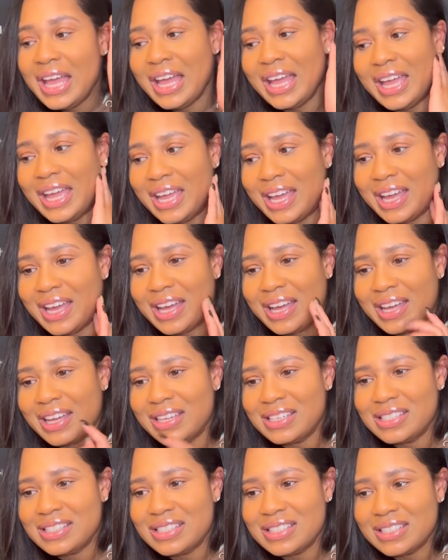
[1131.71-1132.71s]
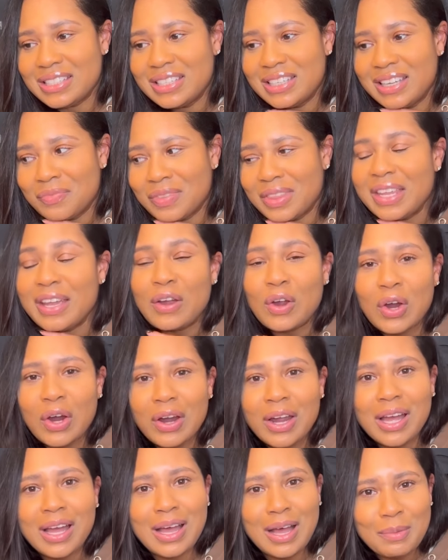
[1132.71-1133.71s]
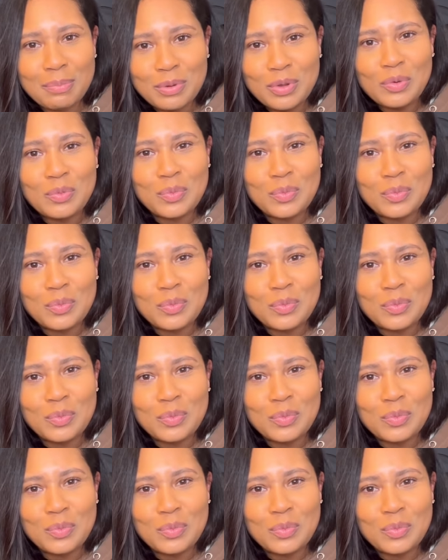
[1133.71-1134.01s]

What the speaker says: And there are a couple